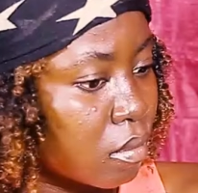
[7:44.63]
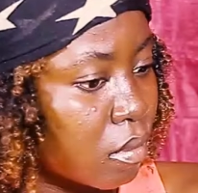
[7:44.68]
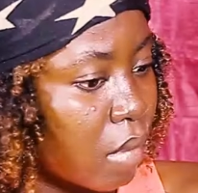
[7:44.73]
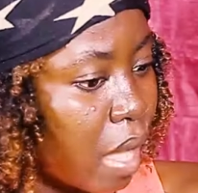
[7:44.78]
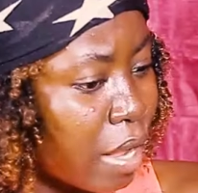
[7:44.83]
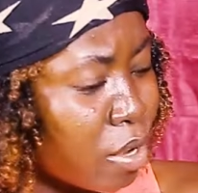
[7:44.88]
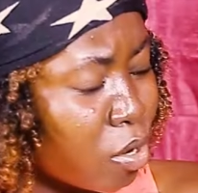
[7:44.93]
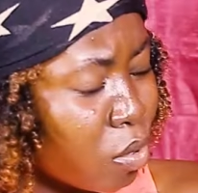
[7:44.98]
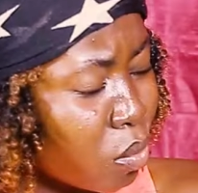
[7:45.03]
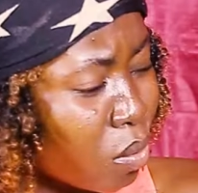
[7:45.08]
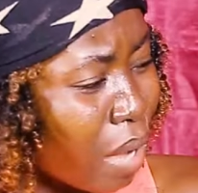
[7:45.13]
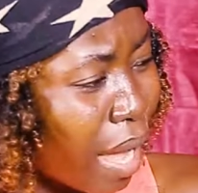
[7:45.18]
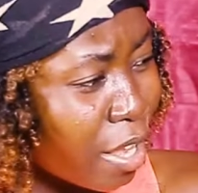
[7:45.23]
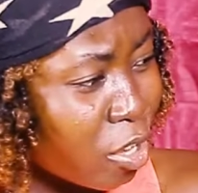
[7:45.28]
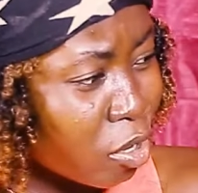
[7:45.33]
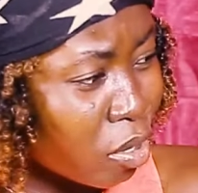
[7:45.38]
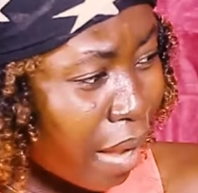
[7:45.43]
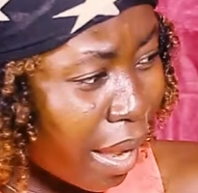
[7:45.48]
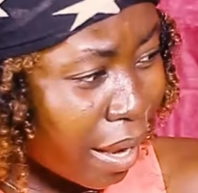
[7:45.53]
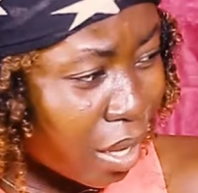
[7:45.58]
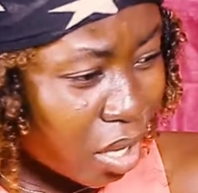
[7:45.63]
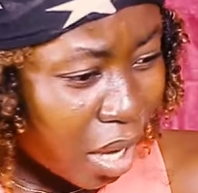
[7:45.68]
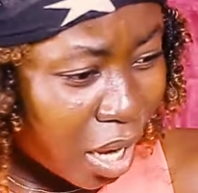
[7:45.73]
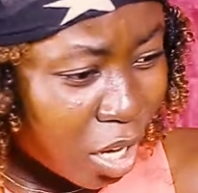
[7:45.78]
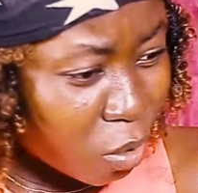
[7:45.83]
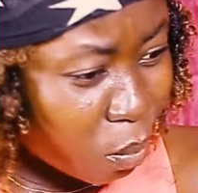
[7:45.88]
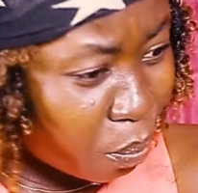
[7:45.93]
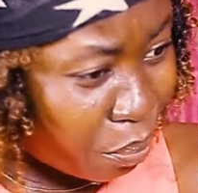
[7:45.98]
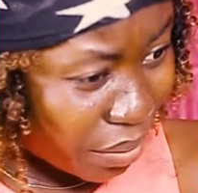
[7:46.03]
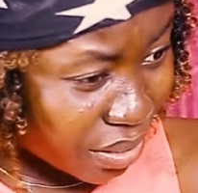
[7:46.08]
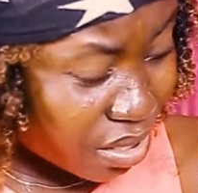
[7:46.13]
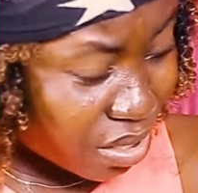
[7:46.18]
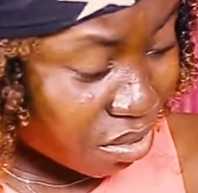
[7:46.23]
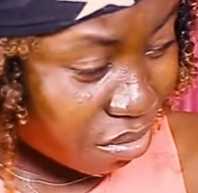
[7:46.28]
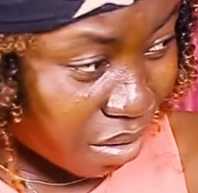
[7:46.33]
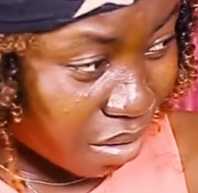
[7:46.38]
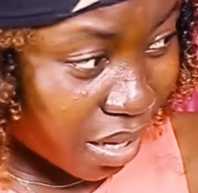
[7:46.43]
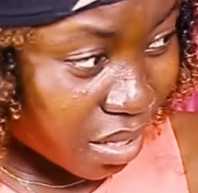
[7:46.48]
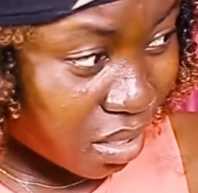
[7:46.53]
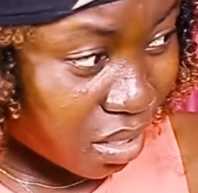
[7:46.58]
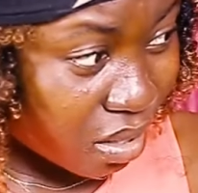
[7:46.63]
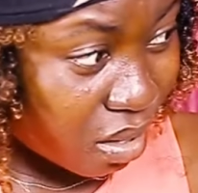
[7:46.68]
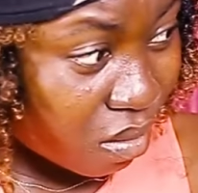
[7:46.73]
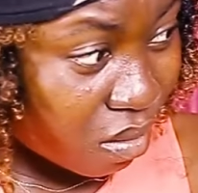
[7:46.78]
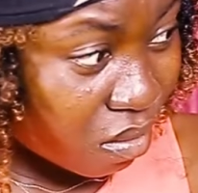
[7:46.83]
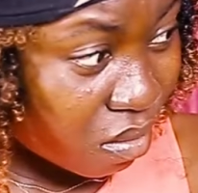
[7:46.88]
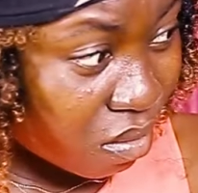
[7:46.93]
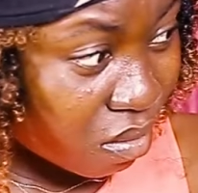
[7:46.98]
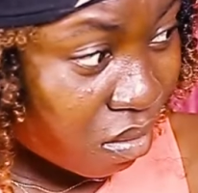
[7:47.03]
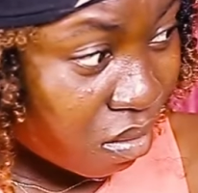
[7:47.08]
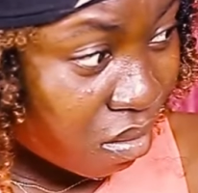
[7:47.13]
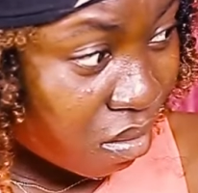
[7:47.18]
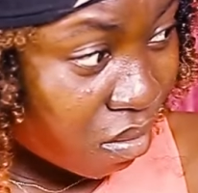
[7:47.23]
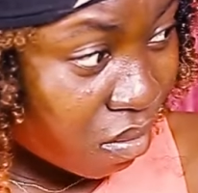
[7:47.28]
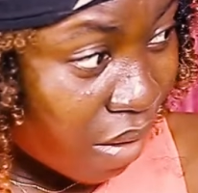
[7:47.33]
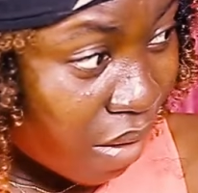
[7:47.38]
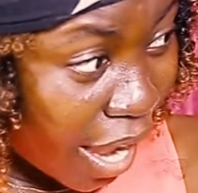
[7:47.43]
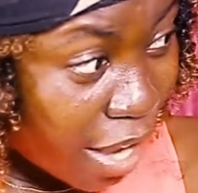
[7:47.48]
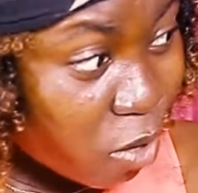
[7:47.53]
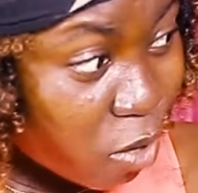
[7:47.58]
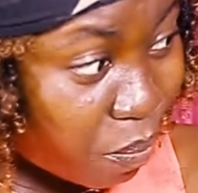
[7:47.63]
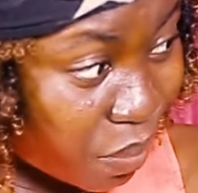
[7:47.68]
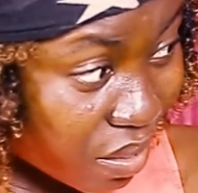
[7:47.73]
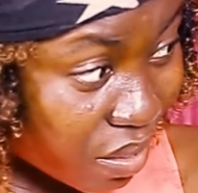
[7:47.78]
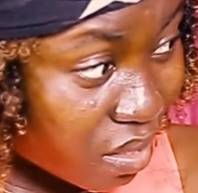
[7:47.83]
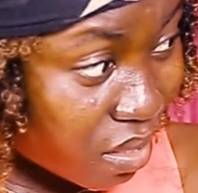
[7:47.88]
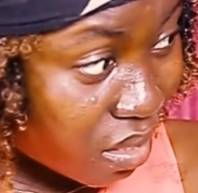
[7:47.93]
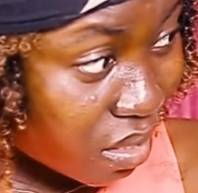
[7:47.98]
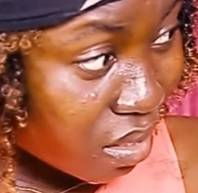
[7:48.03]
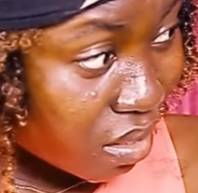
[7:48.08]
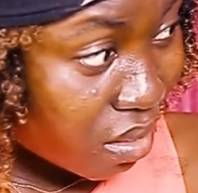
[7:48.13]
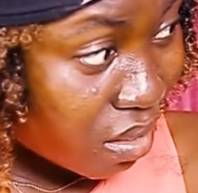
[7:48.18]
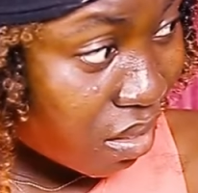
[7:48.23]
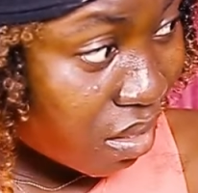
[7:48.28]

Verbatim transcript: Are you are you are, are you pissed right now? Are you pissed?